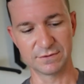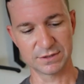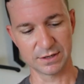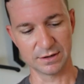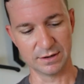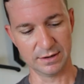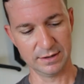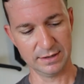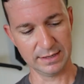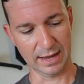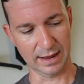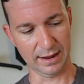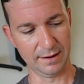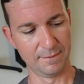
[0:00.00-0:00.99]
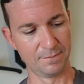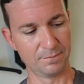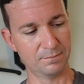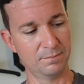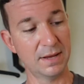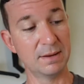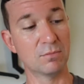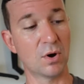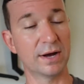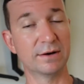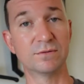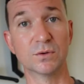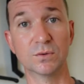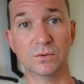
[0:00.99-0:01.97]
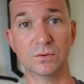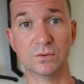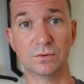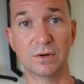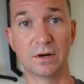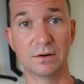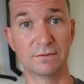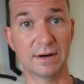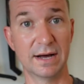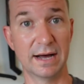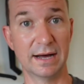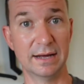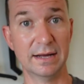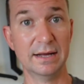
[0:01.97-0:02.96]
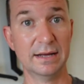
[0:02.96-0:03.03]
So yeah, be mindful of